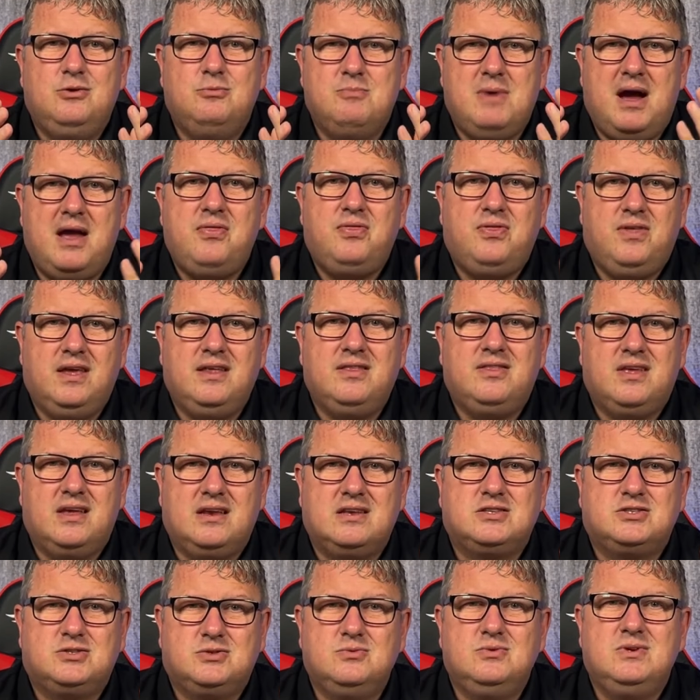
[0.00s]
might think that
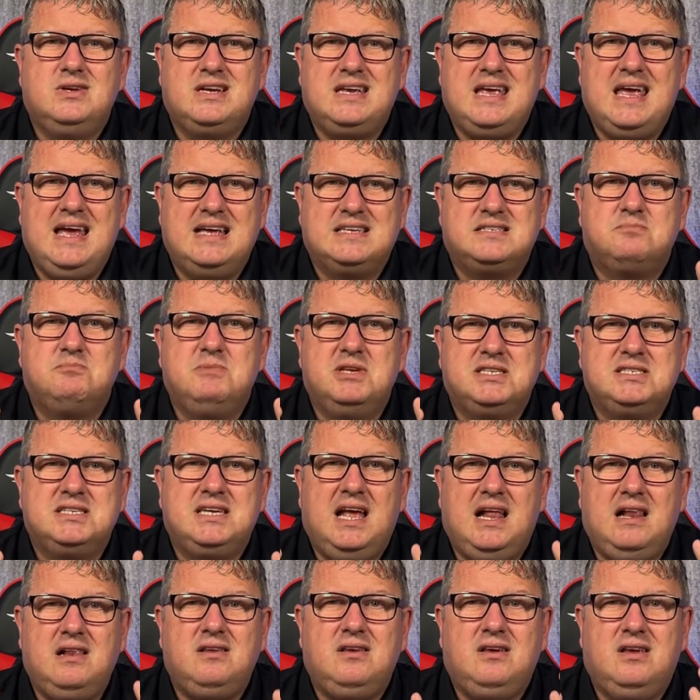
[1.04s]
Sunak has
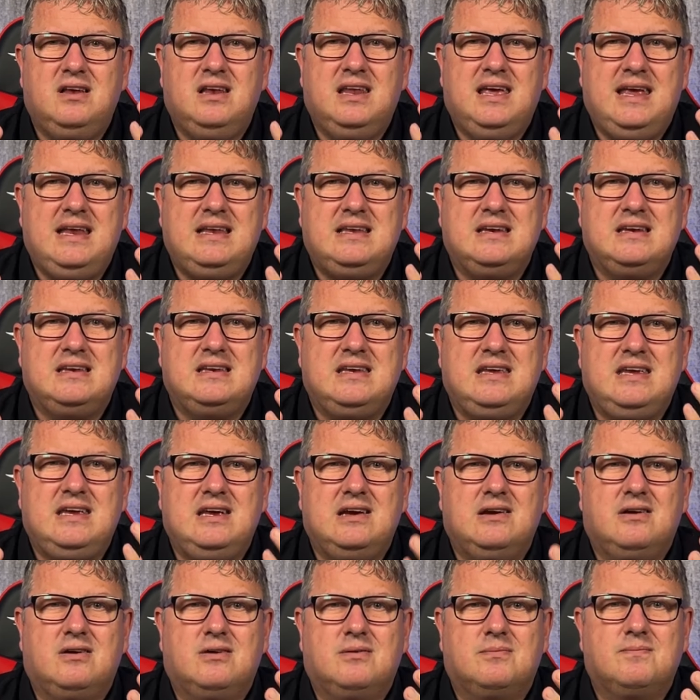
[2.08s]
miscalculated
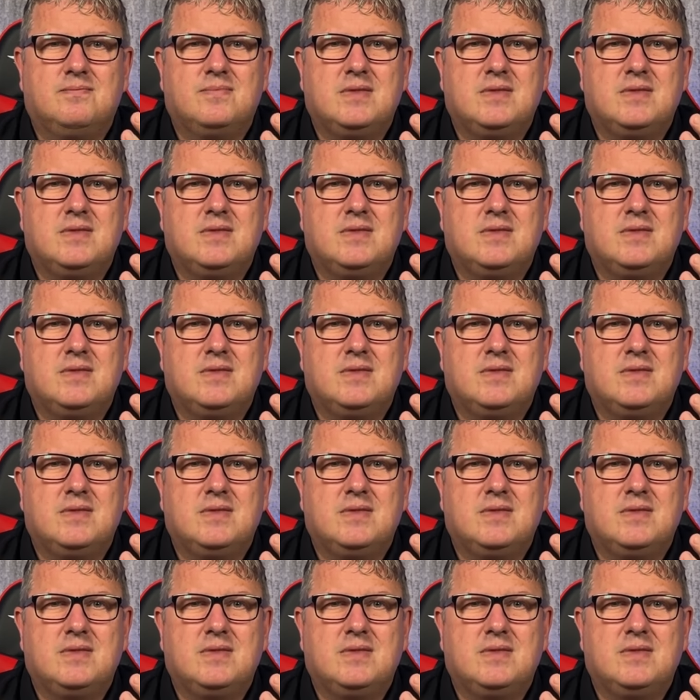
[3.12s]
here.